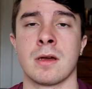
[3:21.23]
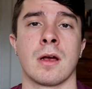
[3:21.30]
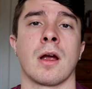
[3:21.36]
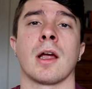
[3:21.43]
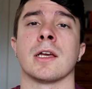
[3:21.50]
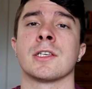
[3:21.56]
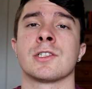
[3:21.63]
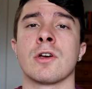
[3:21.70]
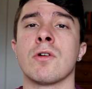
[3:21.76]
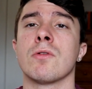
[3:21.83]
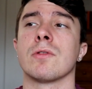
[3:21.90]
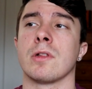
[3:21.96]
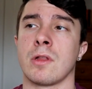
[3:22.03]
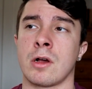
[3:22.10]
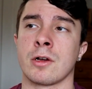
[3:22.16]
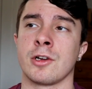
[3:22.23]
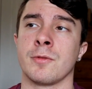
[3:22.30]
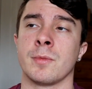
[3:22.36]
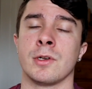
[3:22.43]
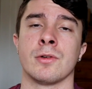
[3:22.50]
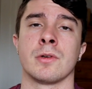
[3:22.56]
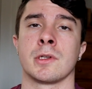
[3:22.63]
Alright, so the longer you've
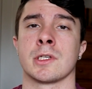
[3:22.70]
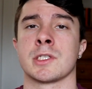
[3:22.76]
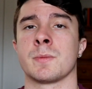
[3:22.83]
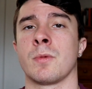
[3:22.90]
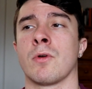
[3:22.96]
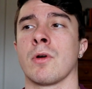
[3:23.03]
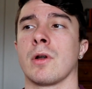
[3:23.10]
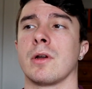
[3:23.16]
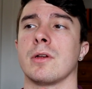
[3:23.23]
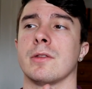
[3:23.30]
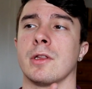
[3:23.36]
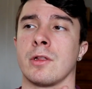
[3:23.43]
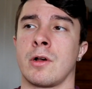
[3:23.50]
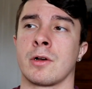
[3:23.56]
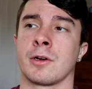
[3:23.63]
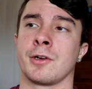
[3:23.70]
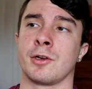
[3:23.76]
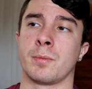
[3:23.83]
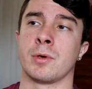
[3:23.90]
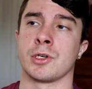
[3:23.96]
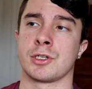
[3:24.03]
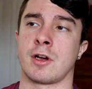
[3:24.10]
been doing the sport, the longer
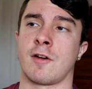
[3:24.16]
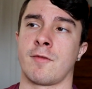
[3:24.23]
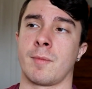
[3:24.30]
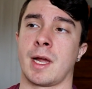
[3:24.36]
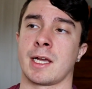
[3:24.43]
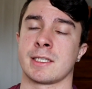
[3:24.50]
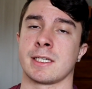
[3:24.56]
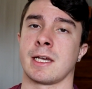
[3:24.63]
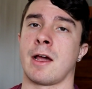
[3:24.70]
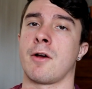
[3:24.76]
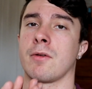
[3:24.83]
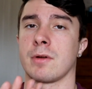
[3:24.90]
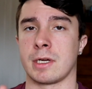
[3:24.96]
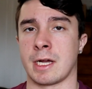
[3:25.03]
you push off maxing out.